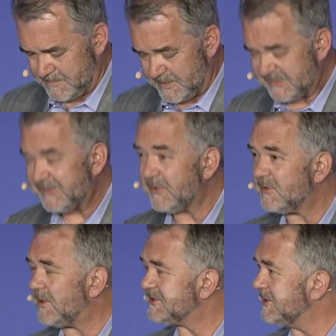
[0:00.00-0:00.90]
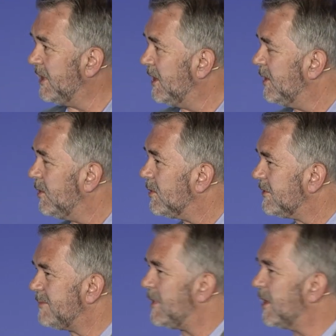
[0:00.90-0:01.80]
This third question Who are
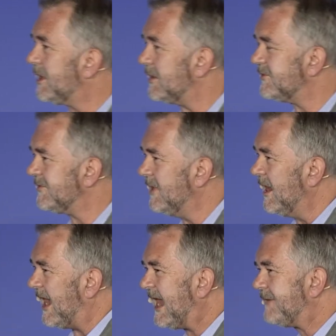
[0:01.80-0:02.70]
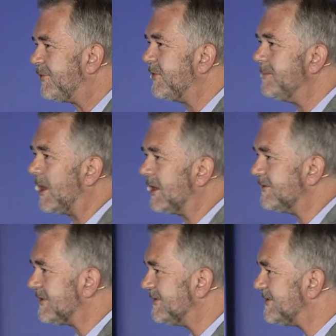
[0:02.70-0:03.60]
the markets? I have three markets I